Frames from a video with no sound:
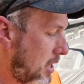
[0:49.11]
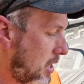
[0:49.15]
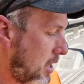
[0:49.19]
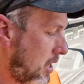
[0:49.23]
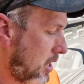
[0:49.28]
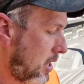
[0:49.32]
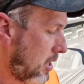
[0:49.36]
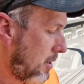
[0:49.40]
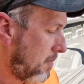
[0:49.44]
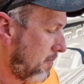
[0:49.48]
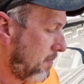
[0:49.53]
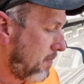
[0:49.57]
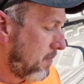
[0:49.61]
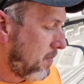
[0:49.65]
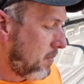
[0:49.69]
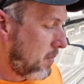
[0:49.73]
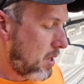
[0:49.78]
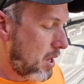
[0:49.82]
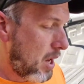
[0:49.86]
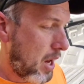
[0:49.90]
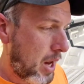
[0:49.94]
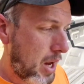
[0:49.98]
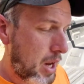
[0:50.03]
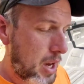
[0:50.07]

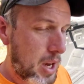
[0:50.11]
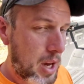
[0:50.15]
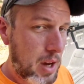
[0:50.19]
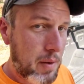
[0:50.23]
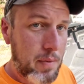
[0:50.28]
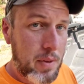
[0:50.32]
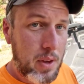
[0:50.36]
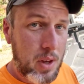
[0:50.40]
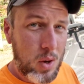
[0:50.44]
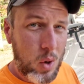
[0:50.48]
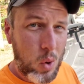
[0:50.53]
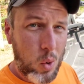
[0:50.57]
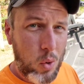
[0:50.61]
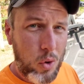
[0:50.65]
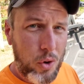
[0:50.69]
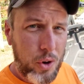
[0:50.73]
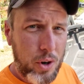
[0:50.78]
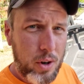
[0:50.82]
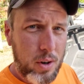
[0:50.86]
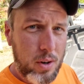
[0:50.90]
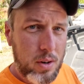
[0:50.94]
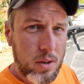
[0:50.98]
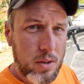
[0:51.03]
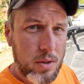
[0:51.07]
I have the
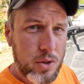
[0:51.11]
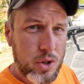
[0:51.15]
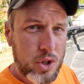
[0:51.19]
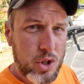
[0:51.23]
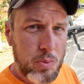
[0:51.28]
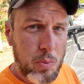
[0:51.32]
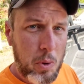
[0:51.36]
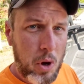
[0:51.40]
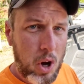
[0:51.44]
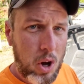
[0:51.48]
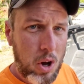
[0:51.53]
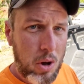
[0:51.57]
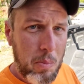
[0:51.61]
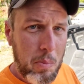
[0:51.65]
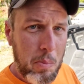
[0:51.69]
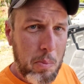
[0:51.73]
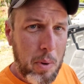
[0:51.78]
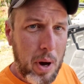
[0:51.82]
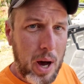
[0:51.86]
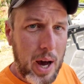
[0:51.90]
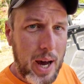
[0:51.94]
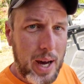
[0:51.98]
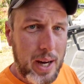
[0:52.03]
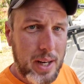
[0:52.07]
older small
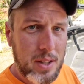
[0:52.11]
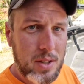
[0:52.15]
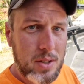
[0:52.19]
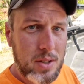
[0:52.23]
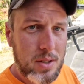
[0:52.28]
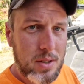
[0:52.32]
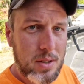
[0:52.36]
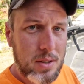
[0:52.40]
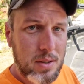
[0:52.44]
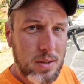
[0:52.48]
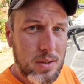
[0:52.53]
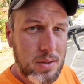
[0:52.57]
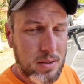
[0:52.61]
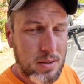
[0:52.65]
box